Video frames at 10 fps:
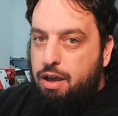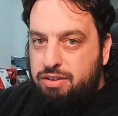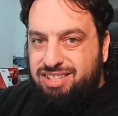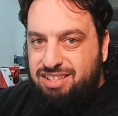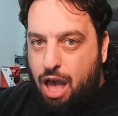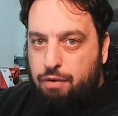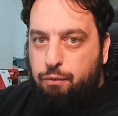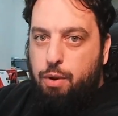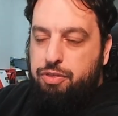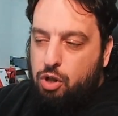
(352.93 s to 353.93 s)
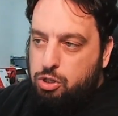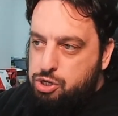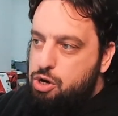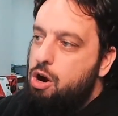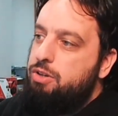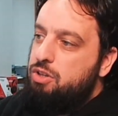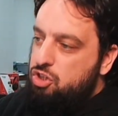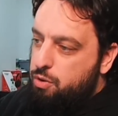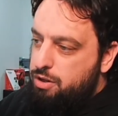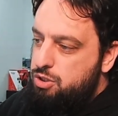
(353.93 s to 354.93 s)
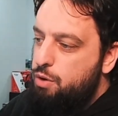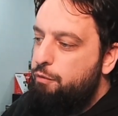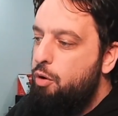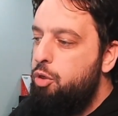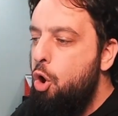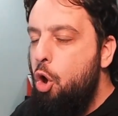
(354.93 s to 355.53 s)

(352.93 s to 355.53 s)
stuff with the alternate arts and so on and so forth.